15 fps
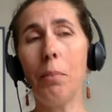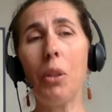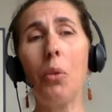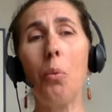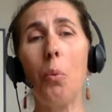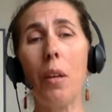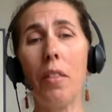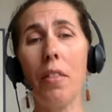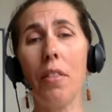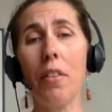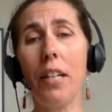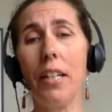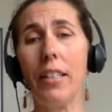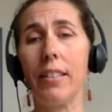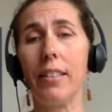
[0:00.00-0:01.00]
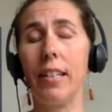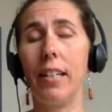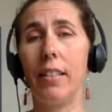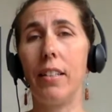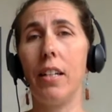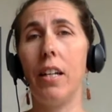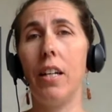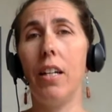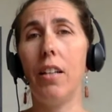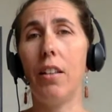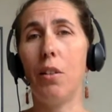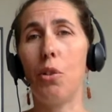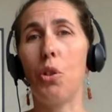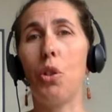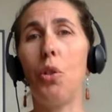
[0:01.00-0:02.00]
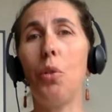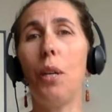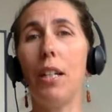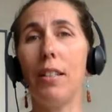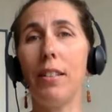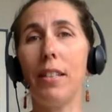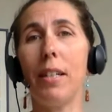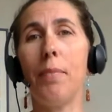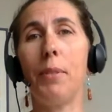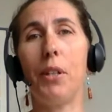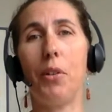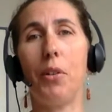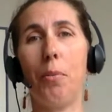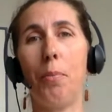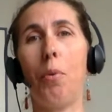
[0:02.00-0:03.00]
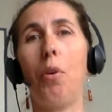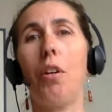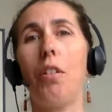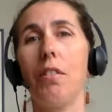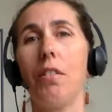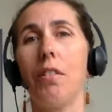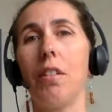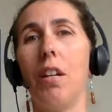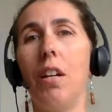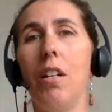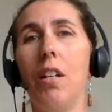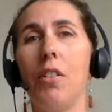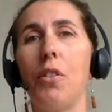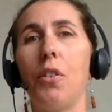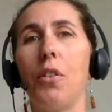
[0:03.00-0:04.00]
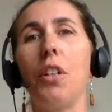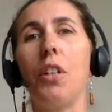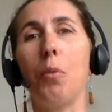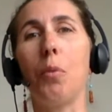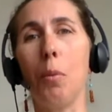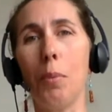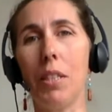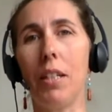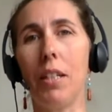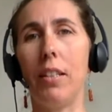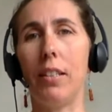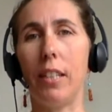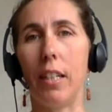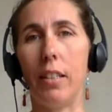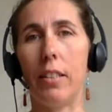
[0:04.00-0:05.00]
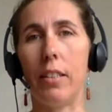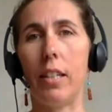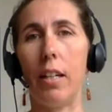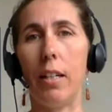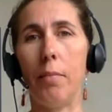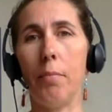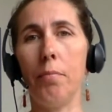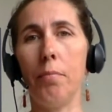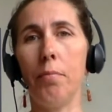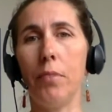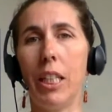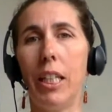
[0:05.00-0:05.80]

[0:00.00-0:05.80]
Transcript: But the one thing is that there's two enzymes that are important. So the aromatase enzyme